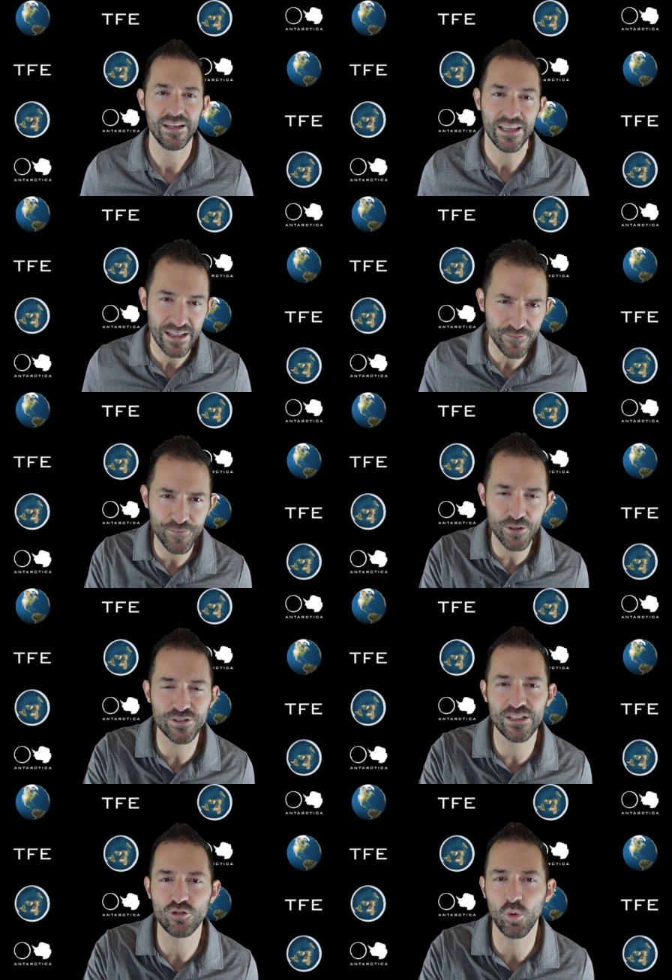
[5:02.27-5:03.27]
If there's
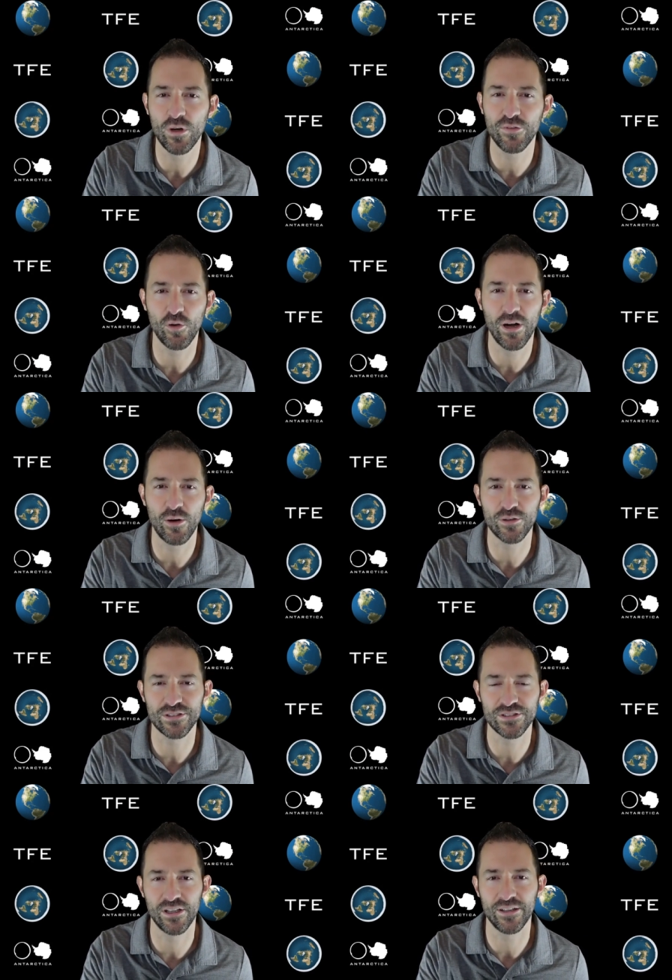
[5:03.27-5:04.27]
a 24-hour
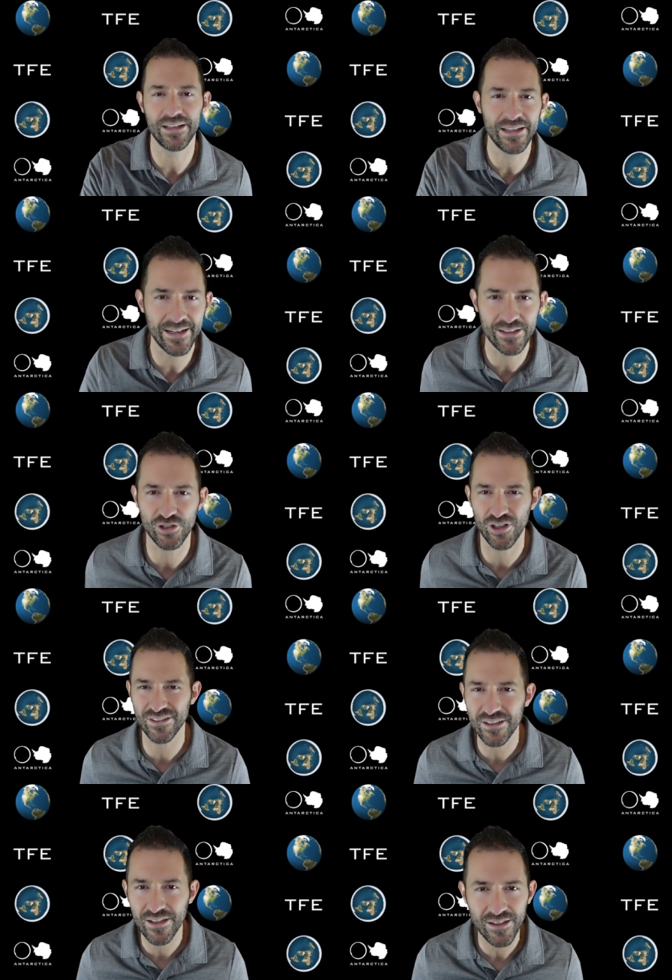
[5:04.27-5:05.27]
sun in
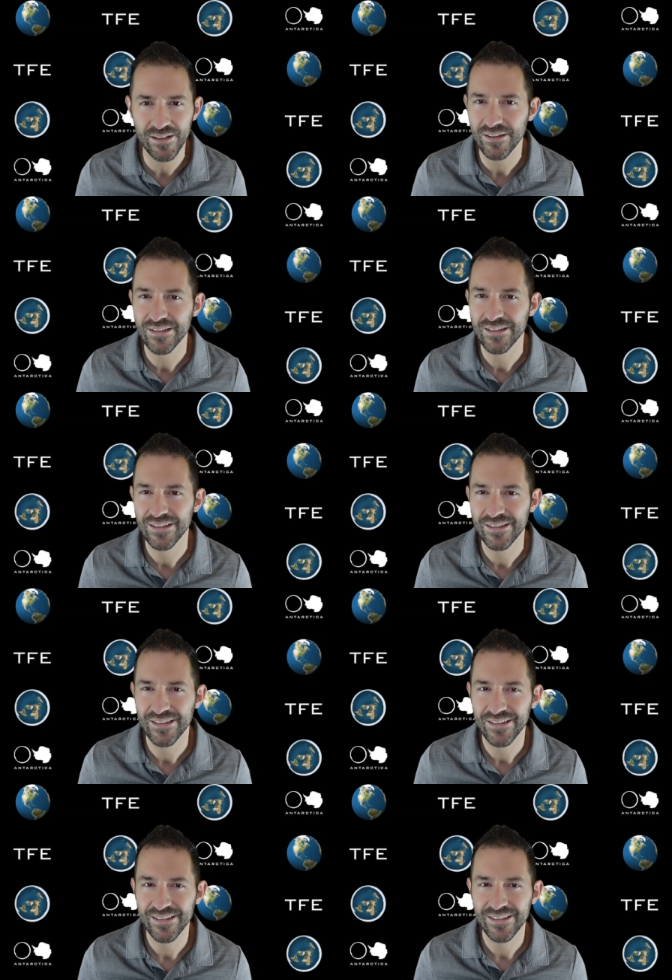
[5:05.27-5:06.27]
Antarctica,
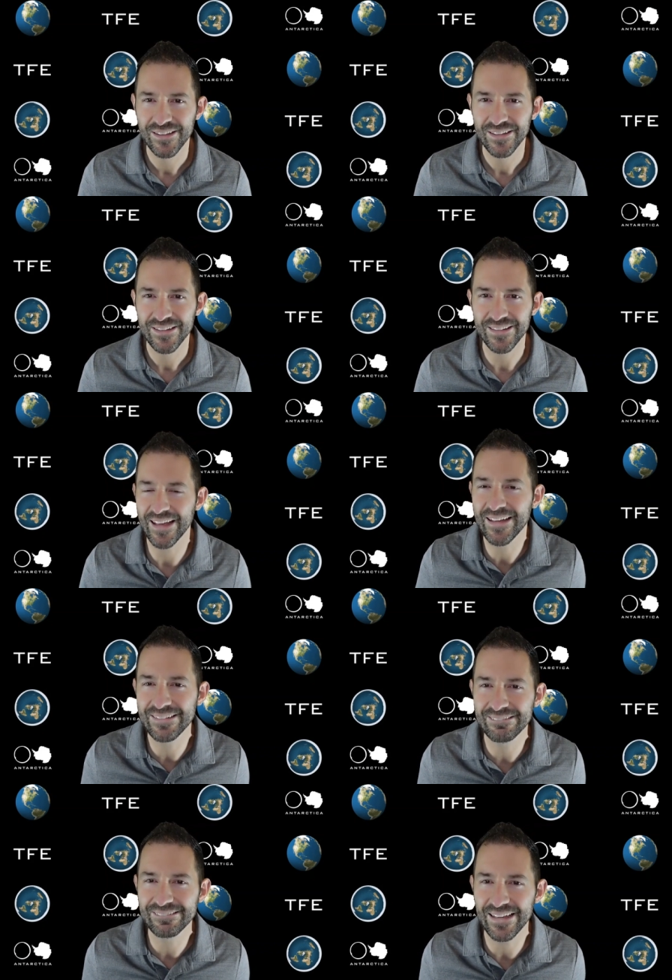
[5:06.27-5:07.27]

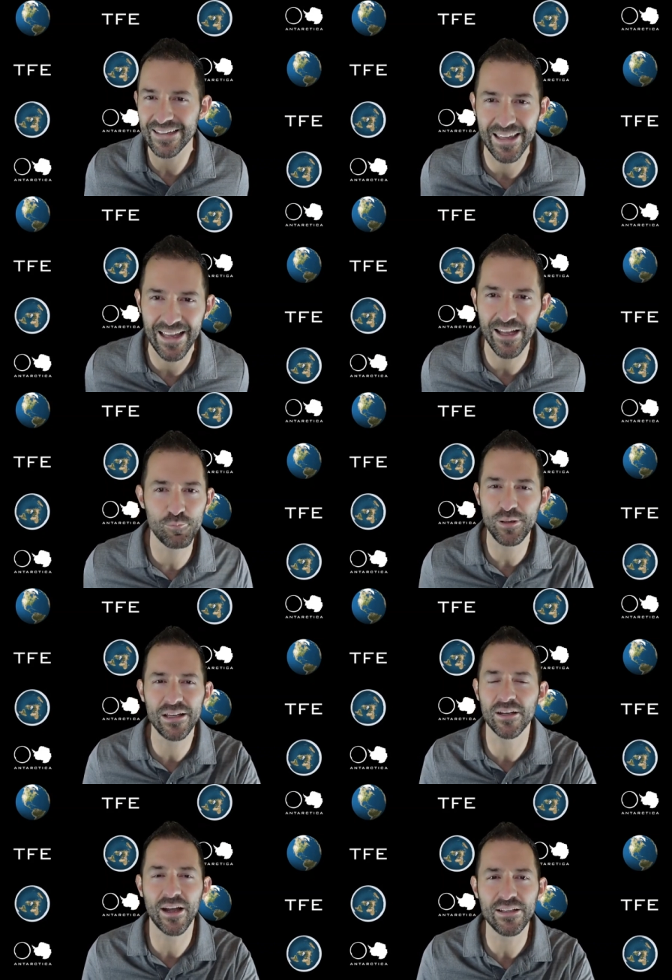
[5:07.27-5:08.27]
then it can't be
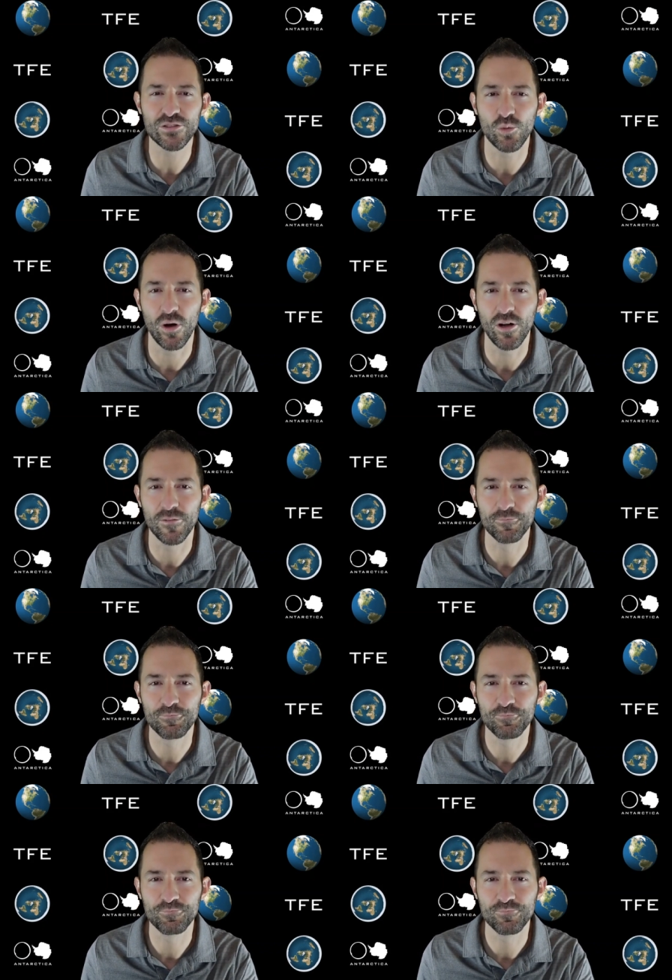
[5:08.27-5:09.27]
an ice wall.
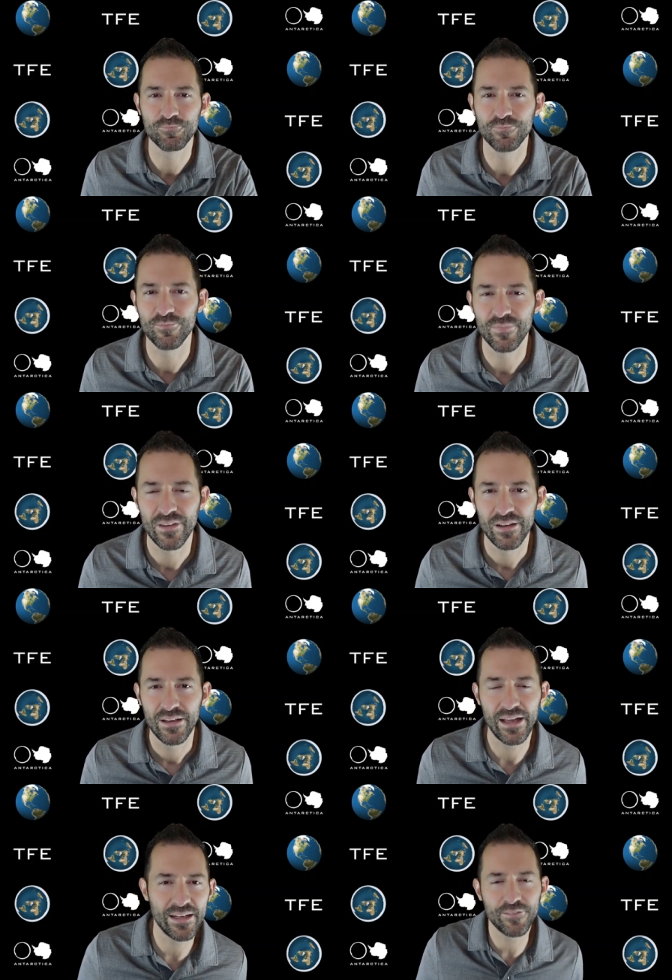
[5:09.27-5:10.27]

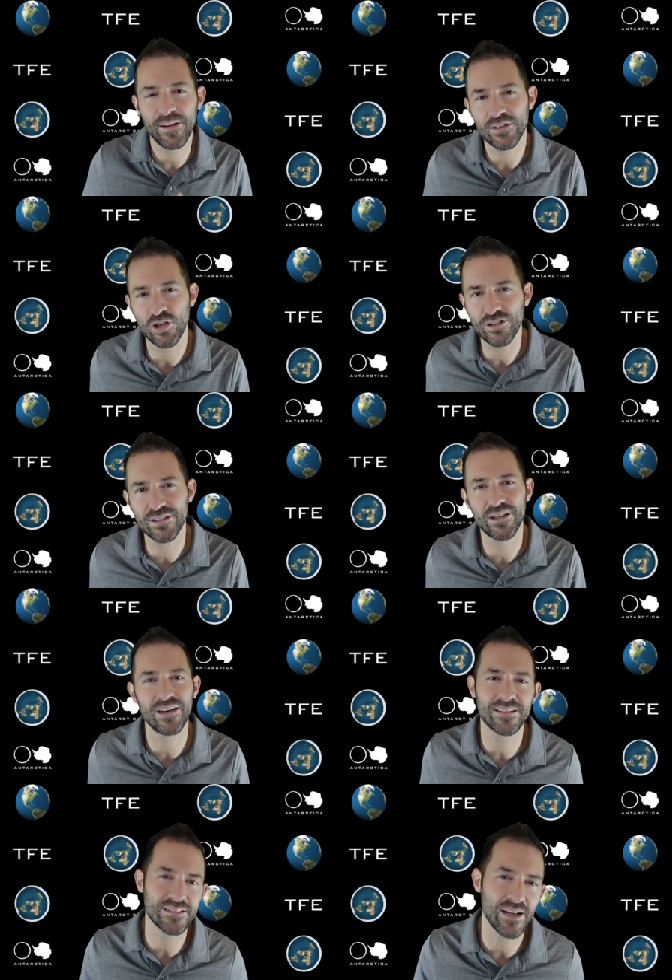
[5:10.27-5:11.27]
And if Antarctica
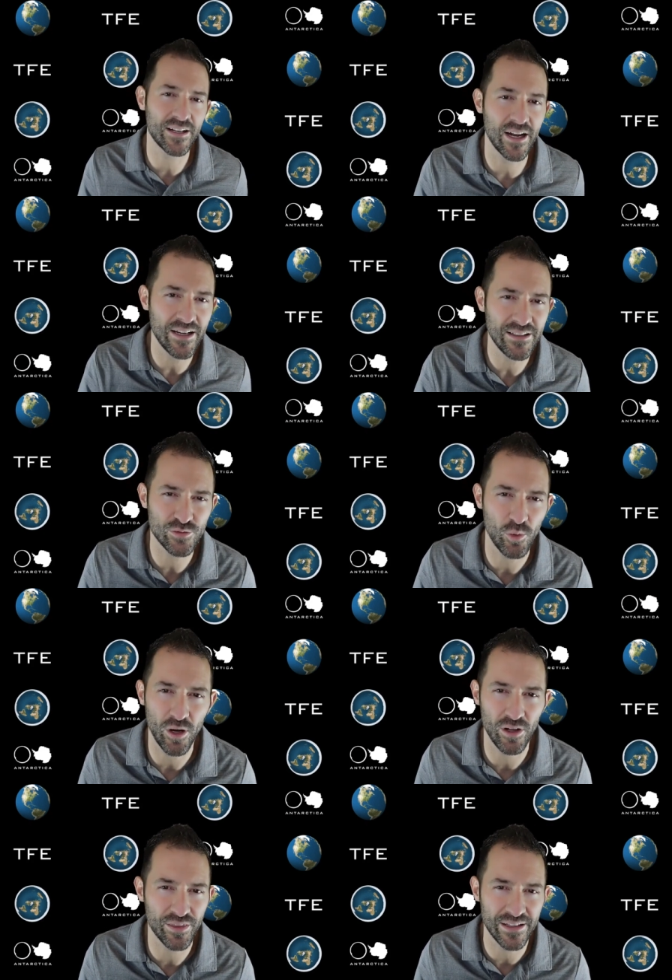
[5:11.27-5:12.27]
is not an ice
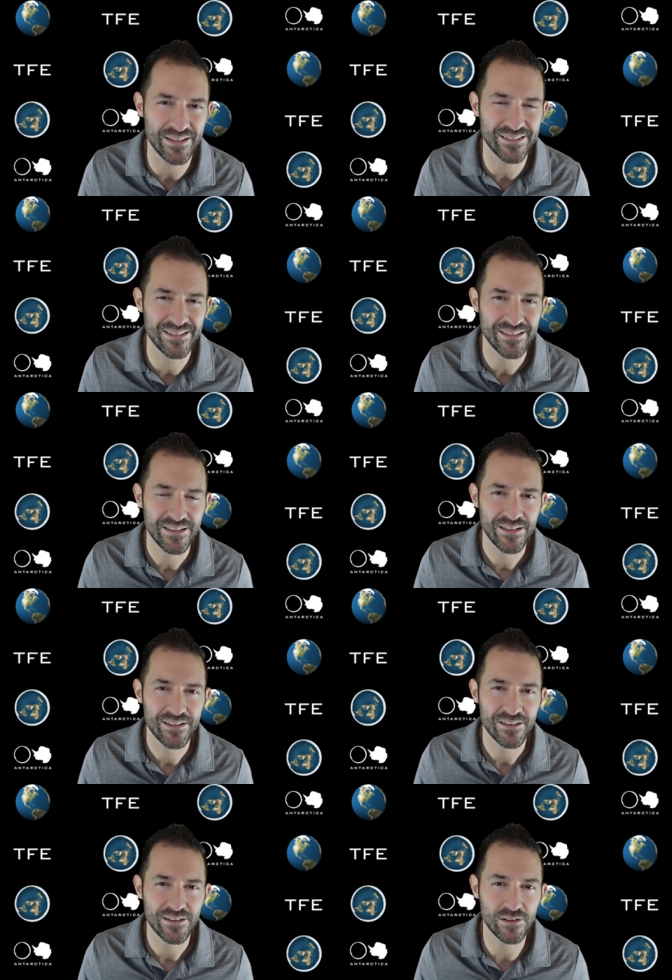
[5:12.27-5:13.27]
wall, then
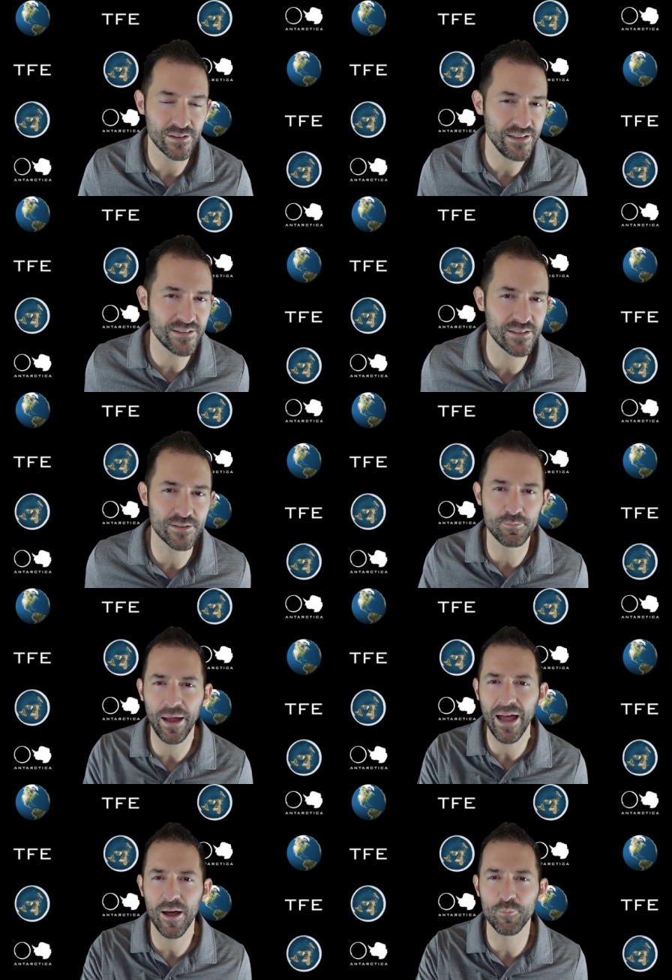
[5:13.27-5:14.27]
Gleason's
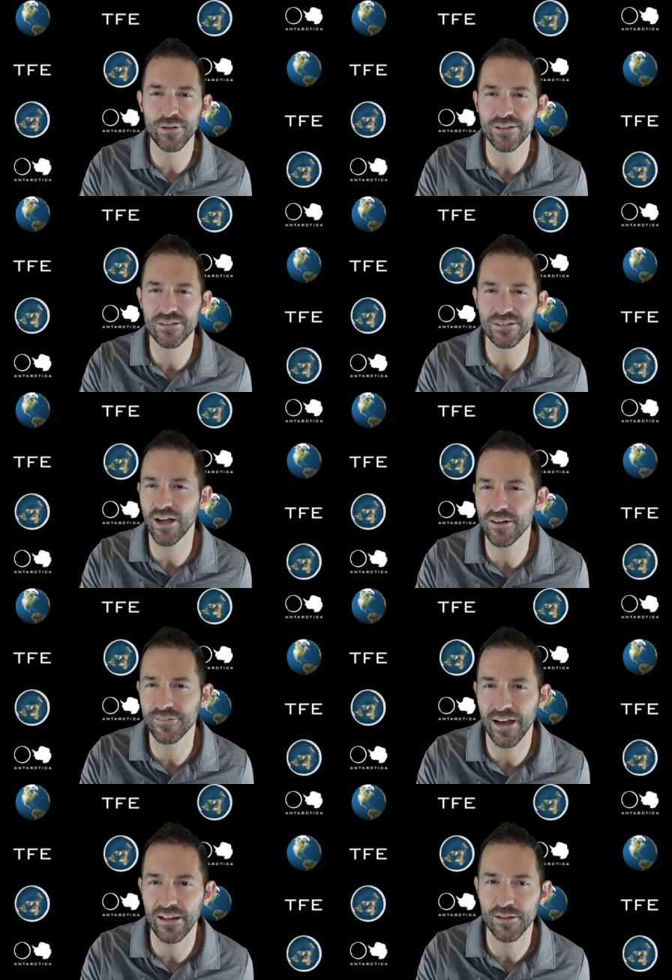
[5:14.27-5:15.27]
map is not a
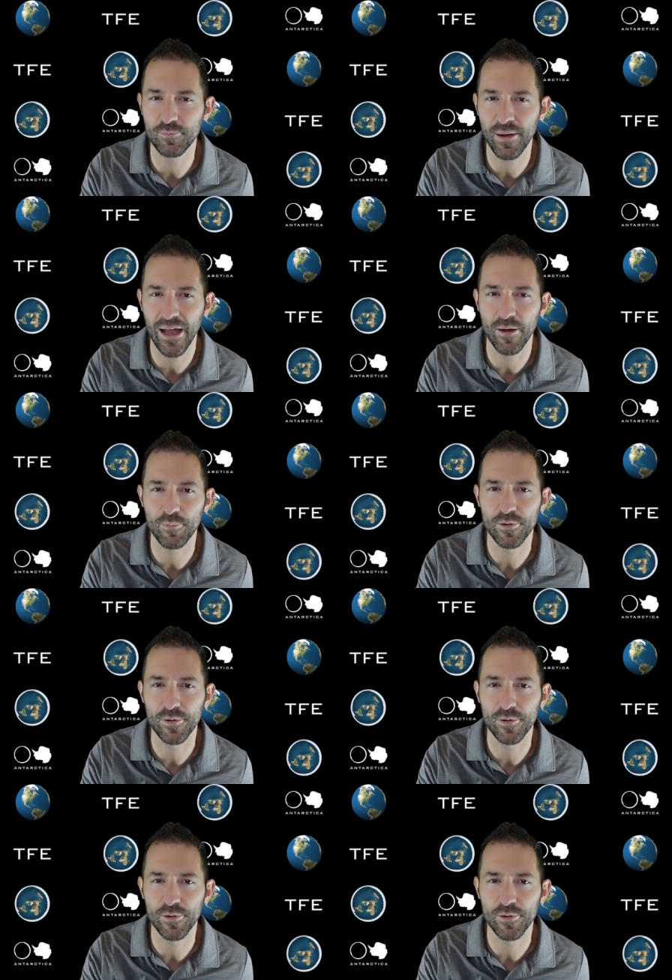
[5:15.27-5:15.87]
valid map.